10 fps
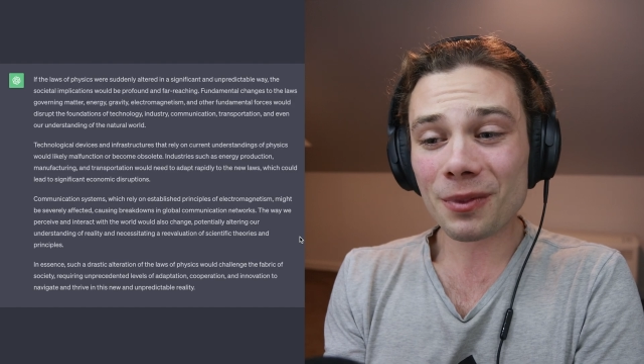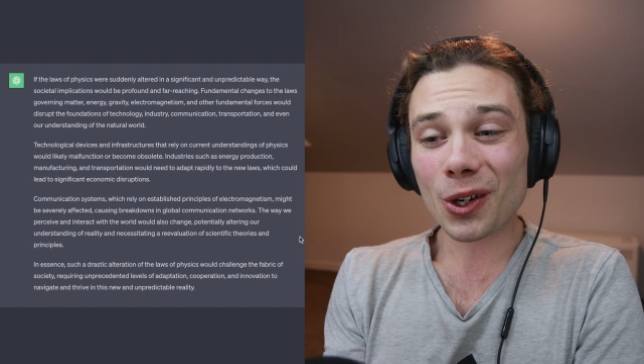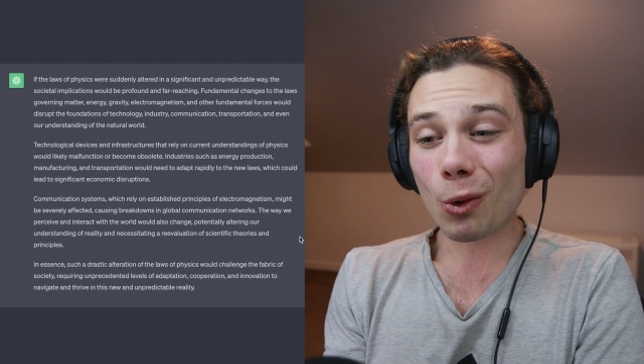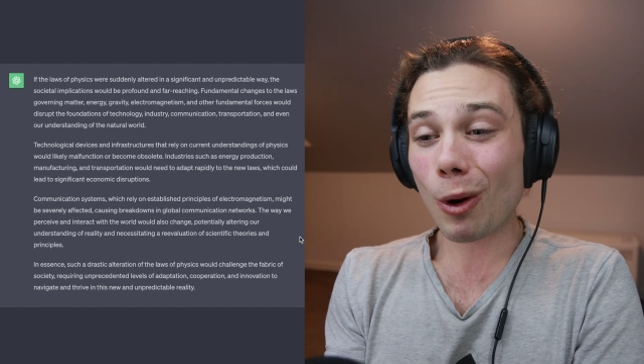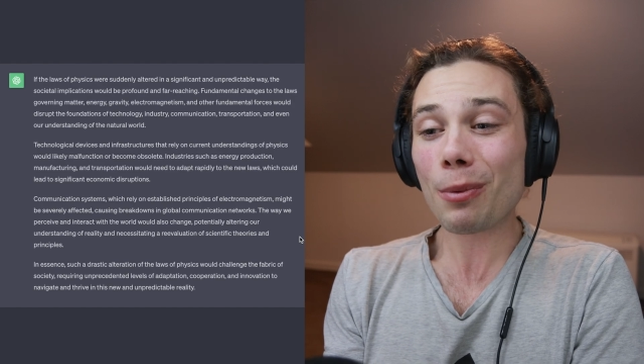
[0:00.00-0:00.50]

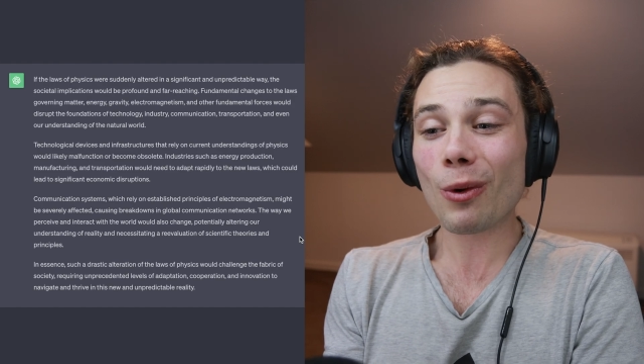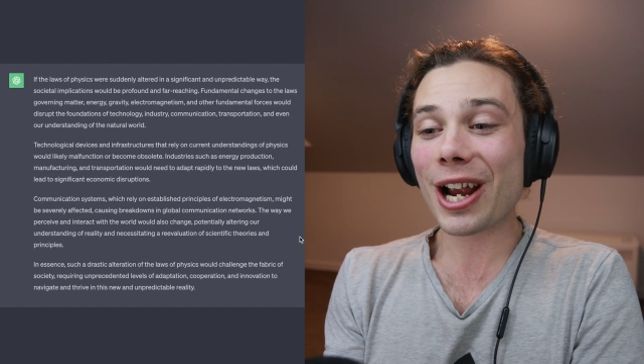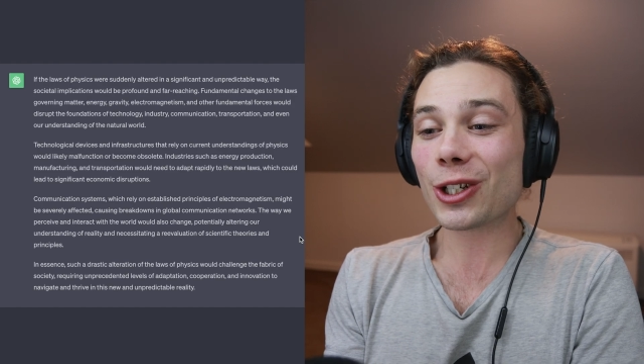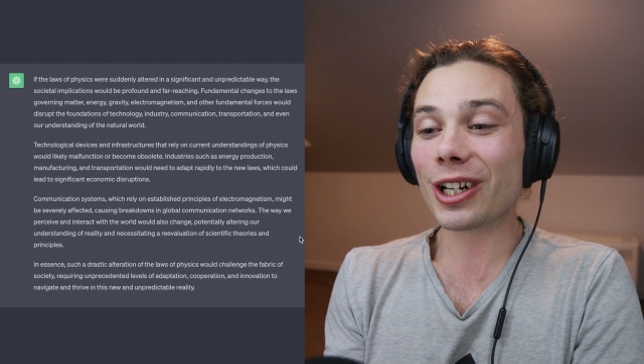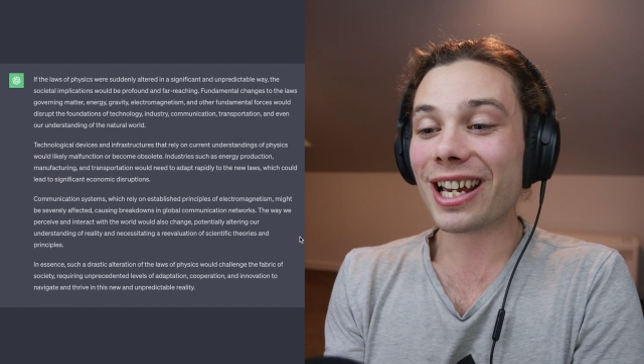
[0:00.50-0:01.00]

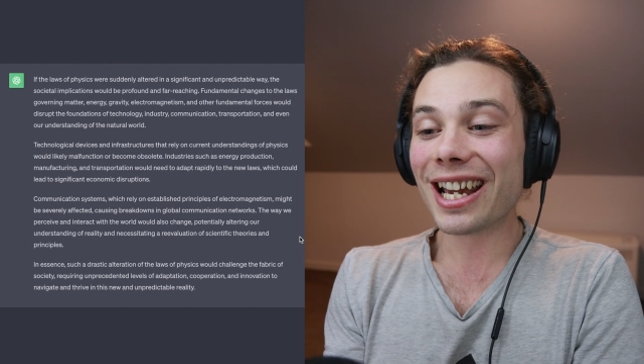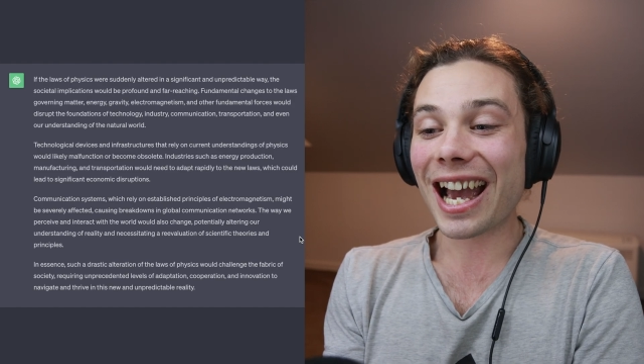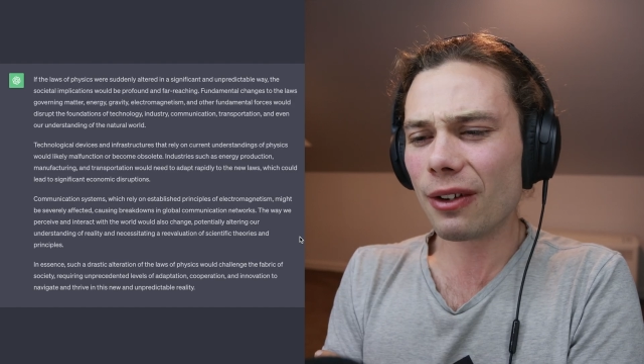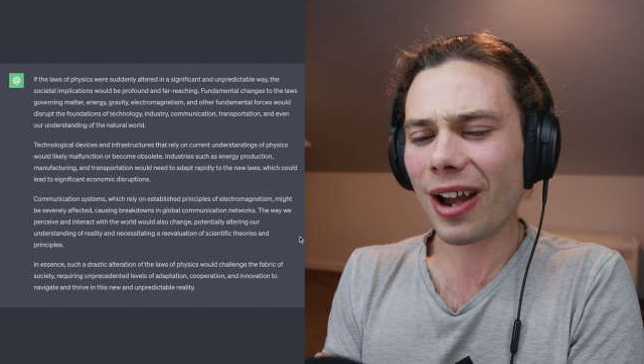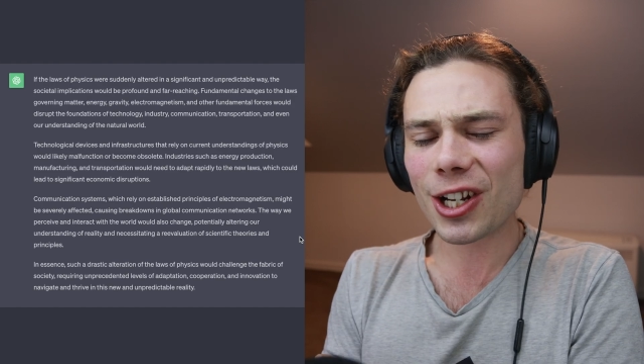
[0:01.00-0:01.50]
cooperation,
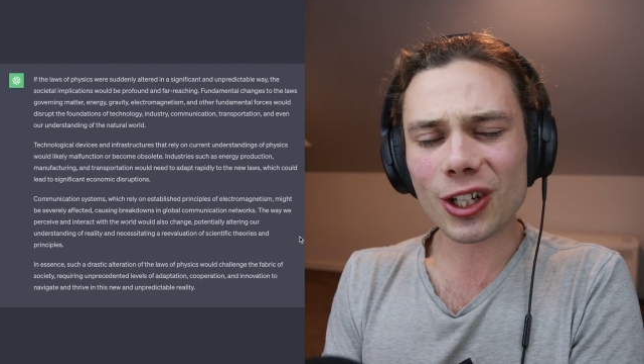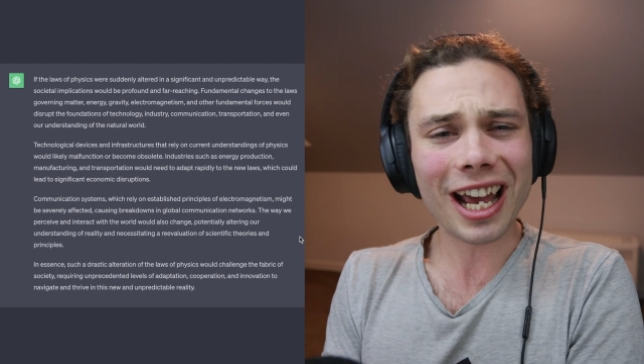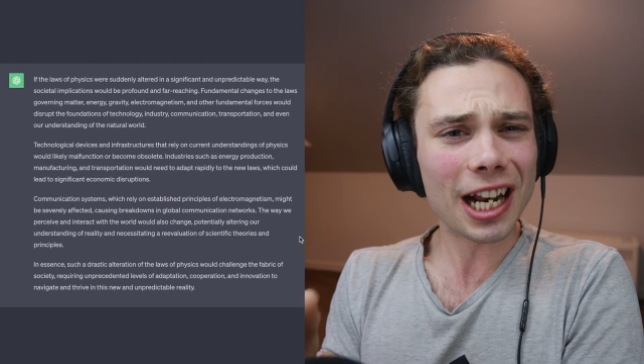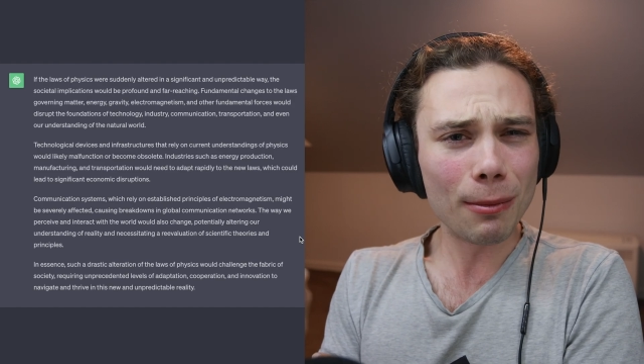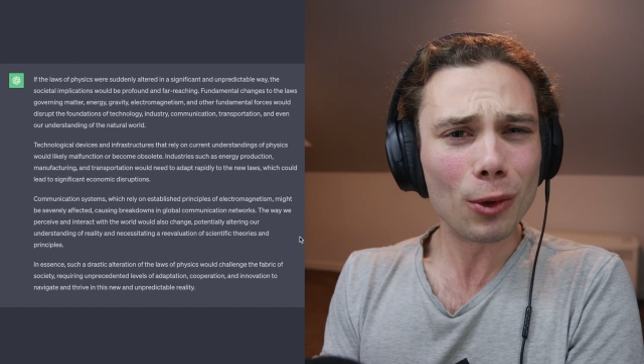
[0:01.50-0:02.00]
innovation,
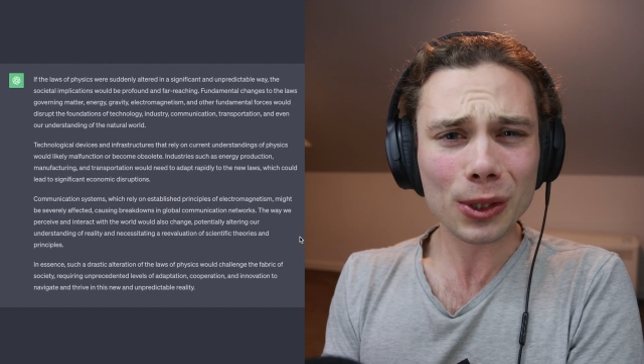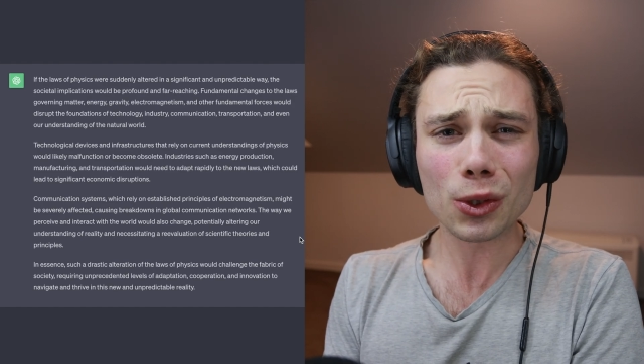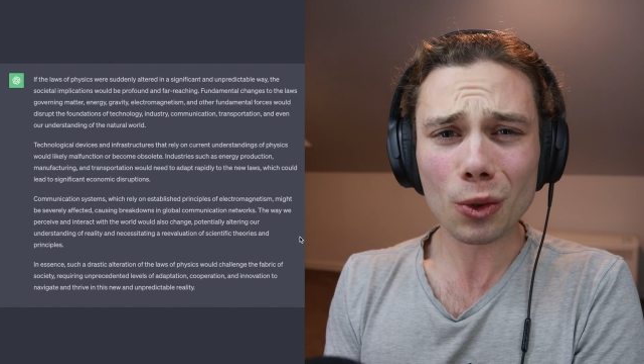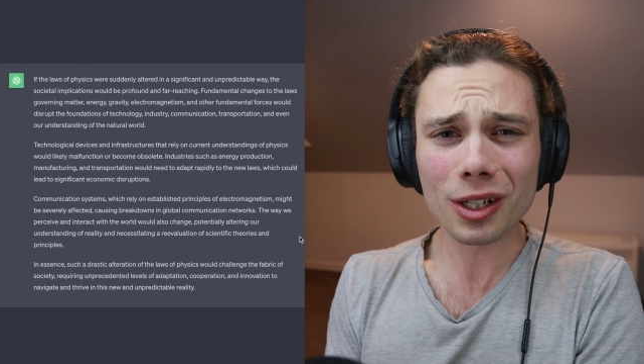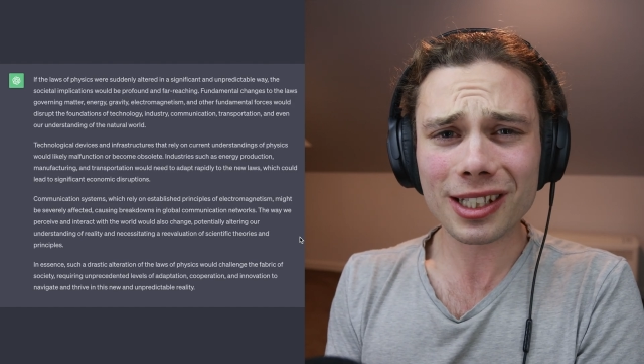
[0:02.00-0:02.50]
and I'm also
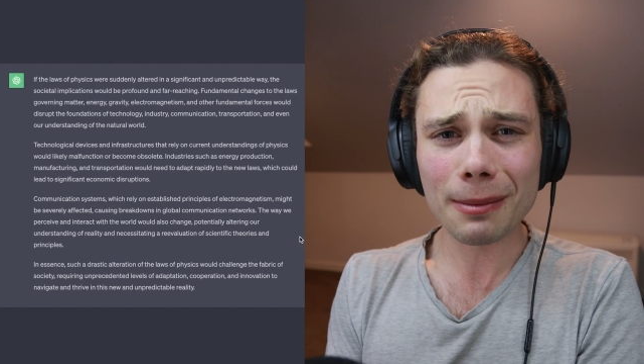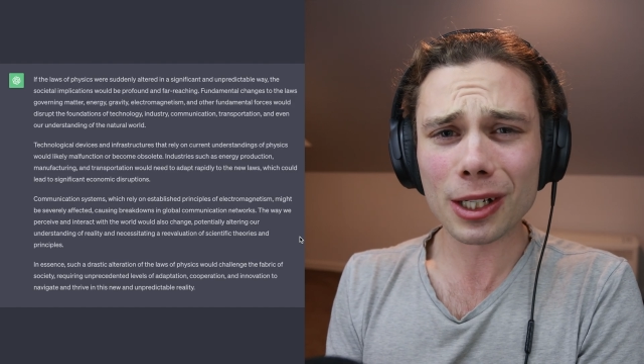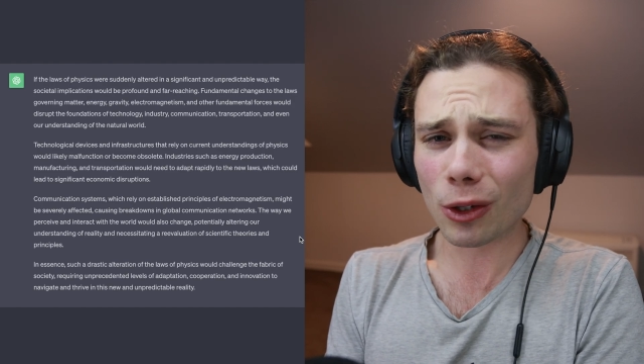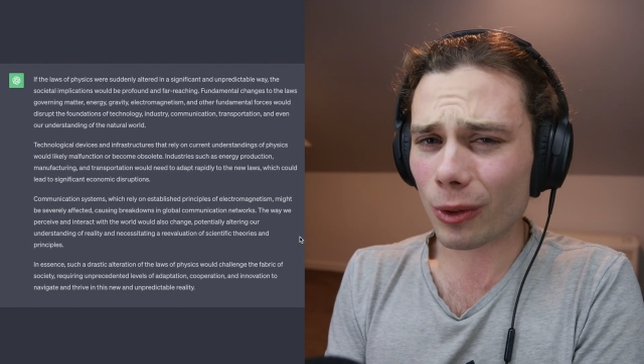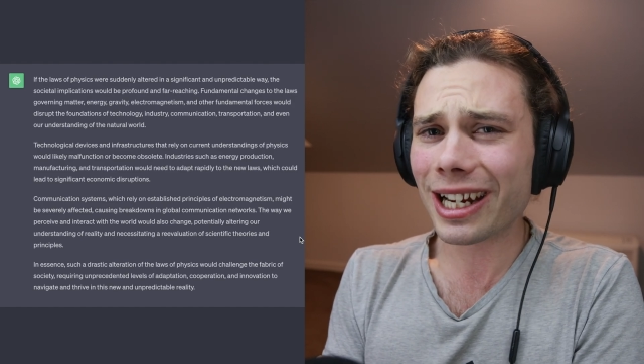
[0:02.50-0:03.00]
sure to some
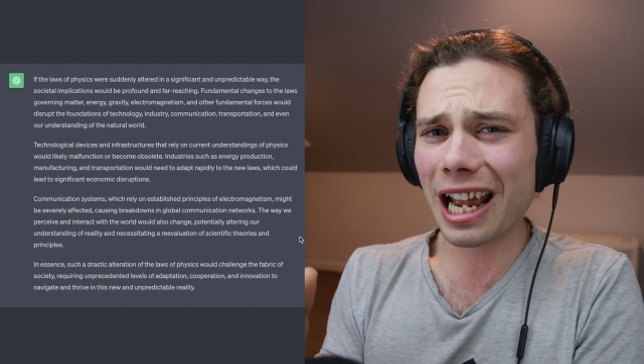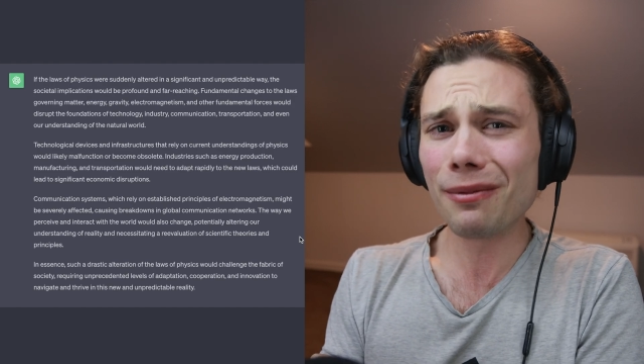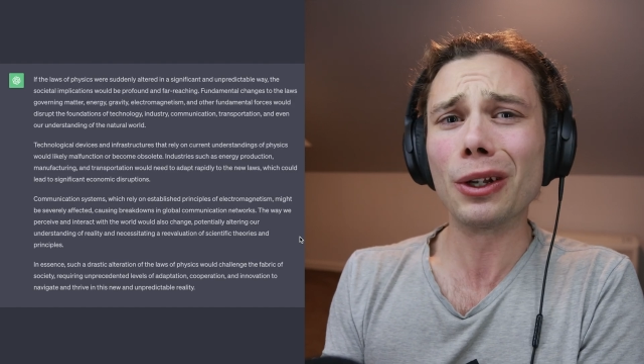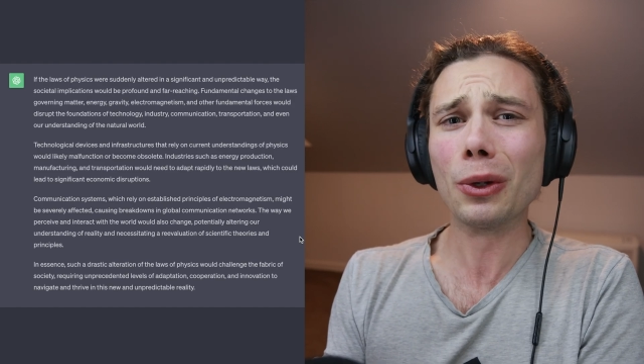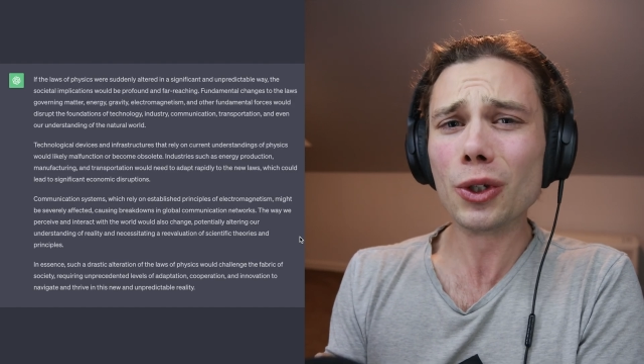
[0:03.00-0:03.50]
degree
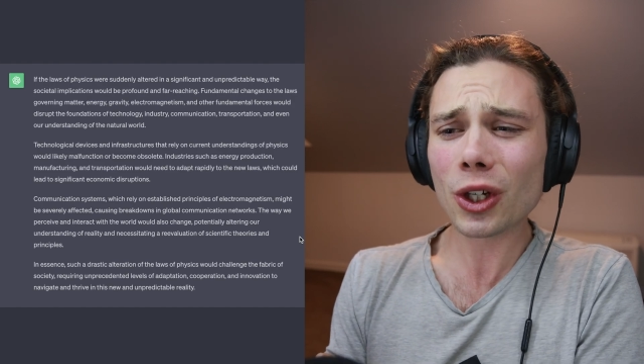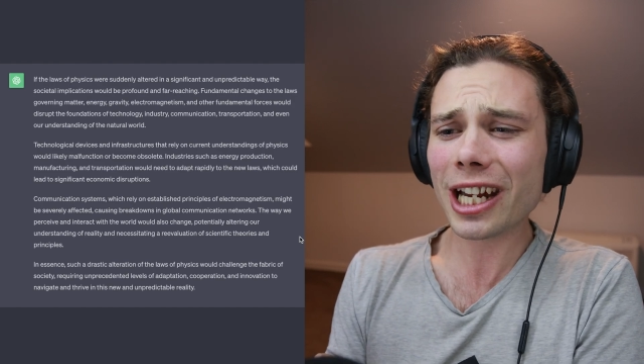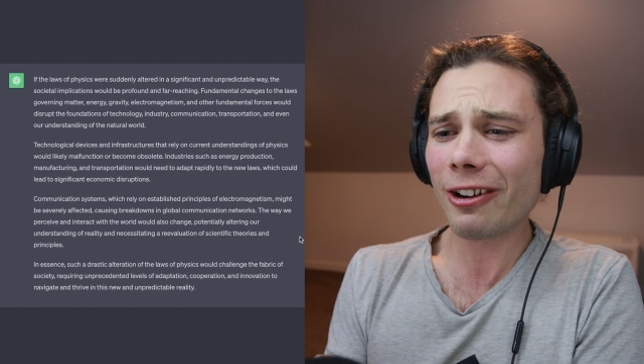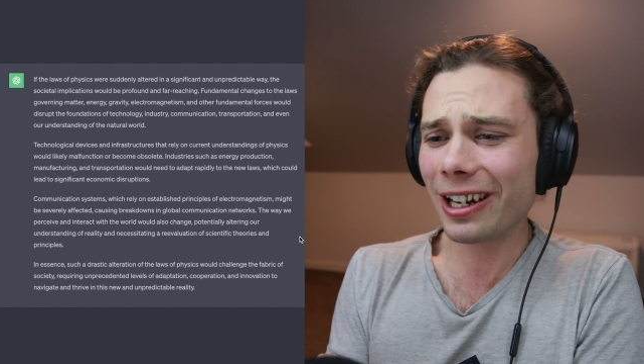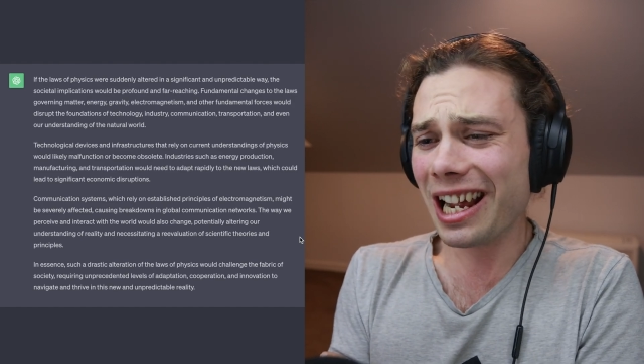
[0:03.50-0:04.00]

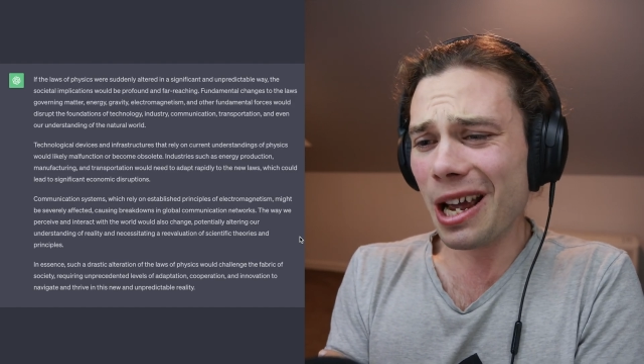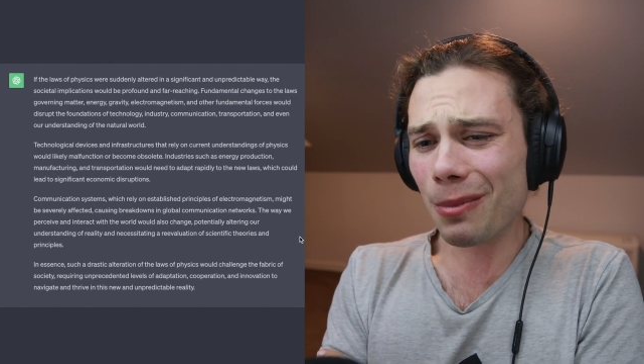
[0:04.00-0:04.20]
evolutionary,